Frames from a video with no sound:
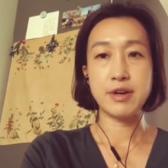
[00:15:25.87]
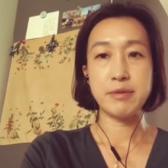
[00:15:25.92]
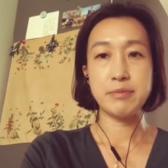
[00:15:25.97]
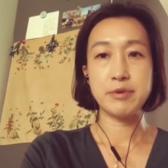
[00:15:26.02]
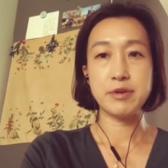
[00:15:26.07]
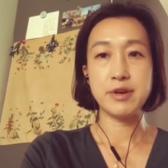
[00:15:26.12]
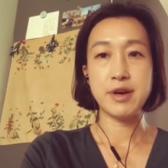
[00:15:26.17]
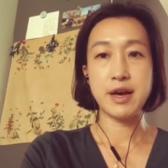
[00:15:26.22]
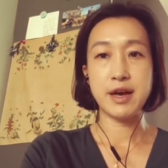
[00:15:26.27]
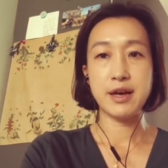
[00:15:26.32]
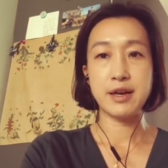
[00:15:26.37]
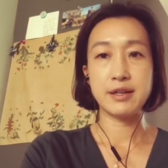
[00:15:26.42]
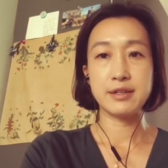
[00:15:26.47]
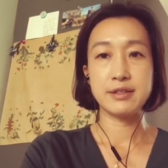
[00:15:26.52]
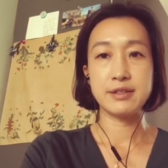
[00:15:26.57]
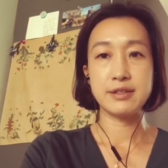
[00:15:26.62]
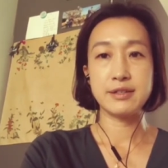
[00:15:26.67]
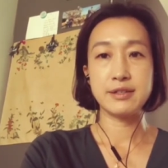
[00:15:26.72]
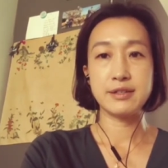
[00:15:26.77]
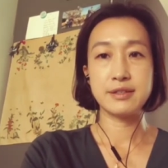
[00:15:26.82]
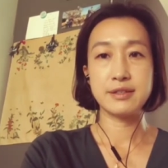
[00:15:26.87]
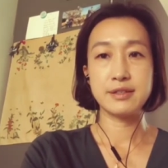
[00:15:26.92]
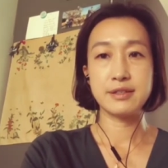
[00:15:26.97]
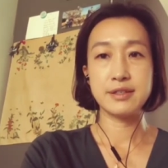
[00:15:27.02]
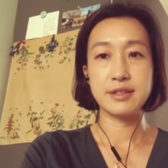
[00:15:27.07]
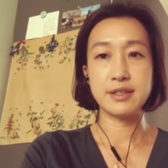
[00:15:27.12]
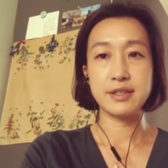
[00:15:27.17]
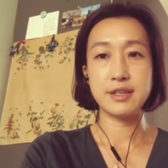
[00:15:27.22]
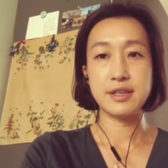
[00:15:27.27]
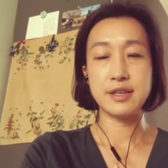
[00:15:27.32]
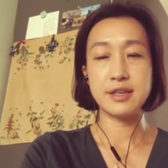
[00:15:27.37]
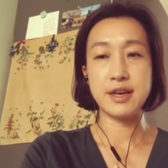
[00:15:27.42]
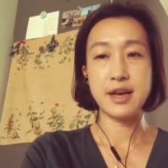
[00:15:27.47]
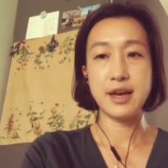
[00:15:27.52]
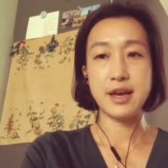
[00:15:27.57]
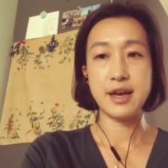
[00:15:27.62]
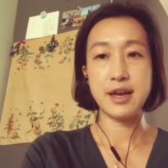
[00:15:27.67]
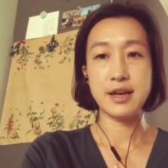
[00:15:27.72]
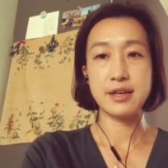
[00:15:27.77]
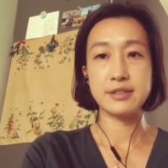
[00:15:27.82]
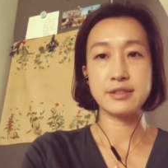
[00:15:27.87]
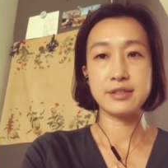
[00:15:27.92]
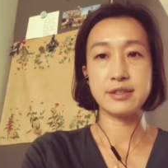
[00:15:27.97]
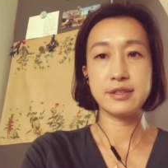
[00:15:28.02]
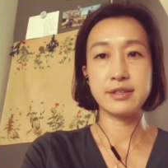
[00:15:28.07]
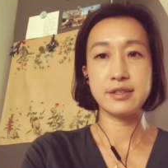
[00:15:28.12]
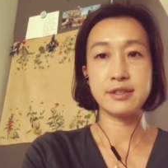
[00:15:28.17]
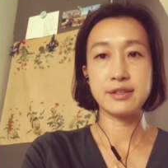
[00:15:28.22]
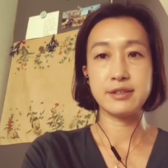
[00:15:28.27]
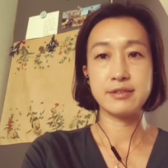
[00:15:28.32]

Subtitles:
have you got? He asked.